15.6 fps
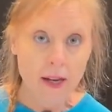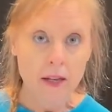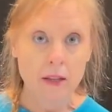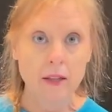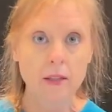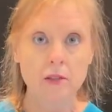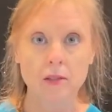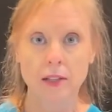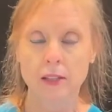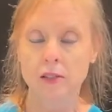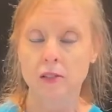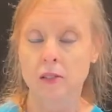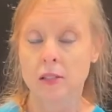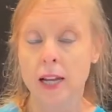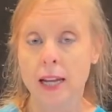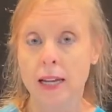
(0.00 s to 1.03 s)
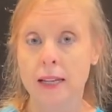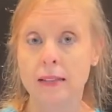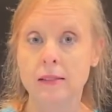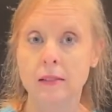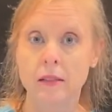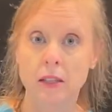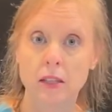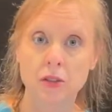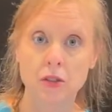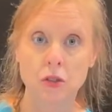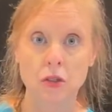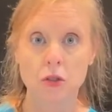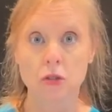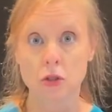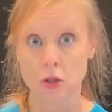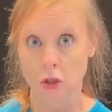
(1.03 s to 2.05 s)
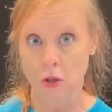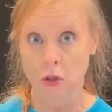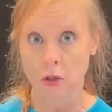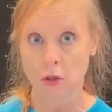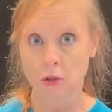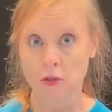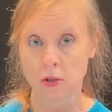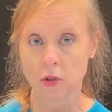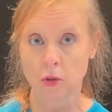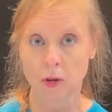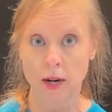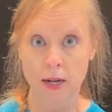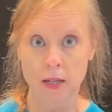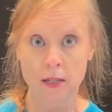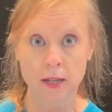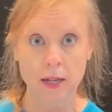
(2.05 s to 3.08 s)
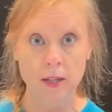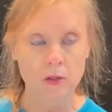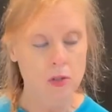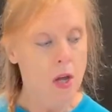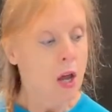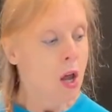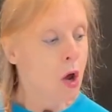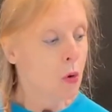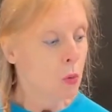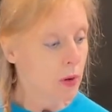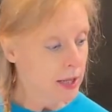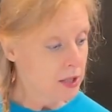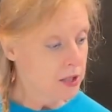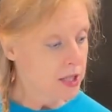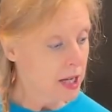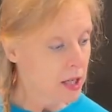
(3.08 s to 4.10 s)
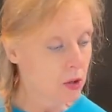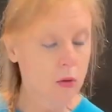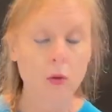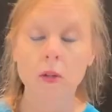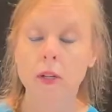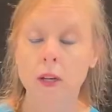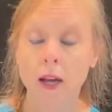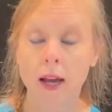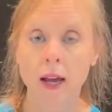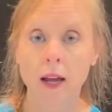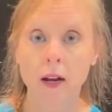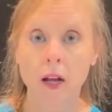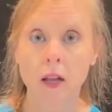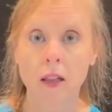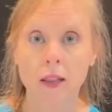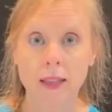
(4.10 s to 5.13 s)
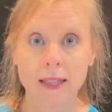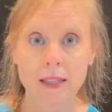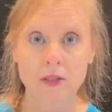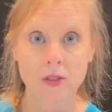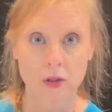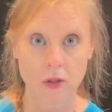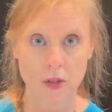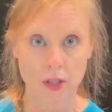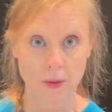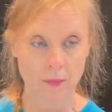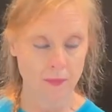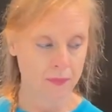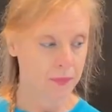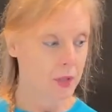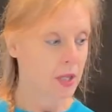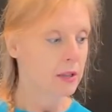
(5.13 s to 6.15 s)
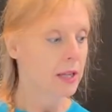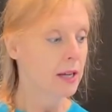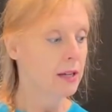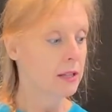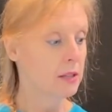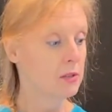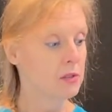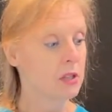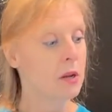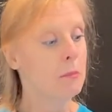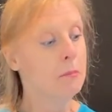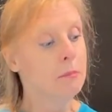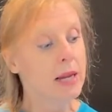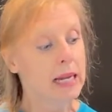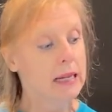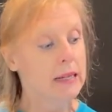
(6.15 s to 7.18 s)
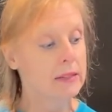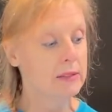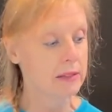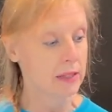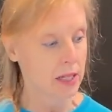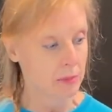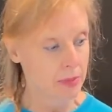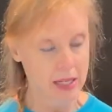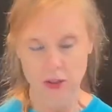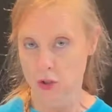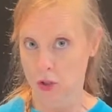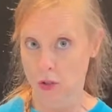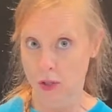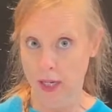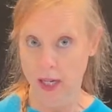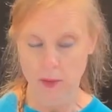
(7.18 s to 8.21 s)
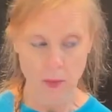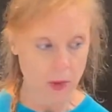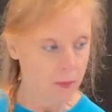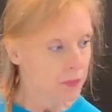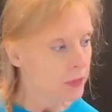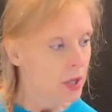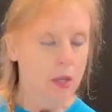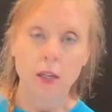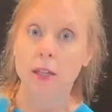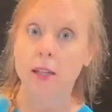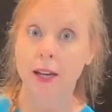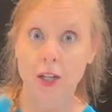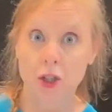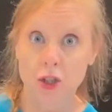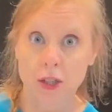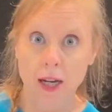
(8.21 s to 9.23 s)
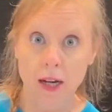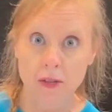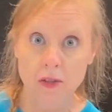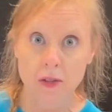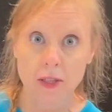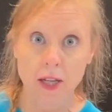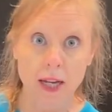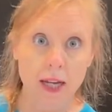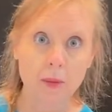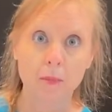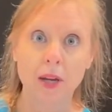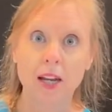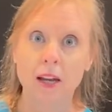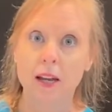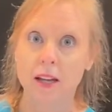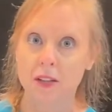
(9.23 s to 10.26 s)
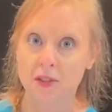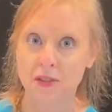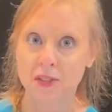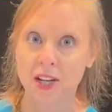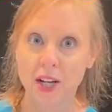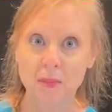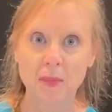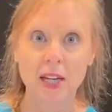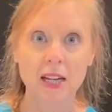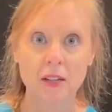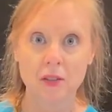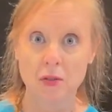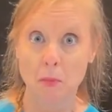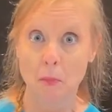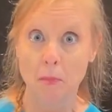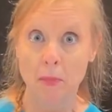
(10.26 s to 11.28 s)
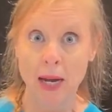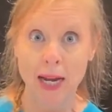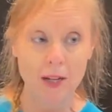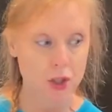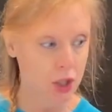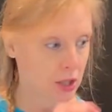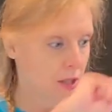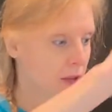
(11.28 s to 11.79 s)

things like snakes, lizards, turtles, and crocodiles. We're going to take a look at a lizard that is an amazing ambassador animal. He actually has a name. His name is Magic.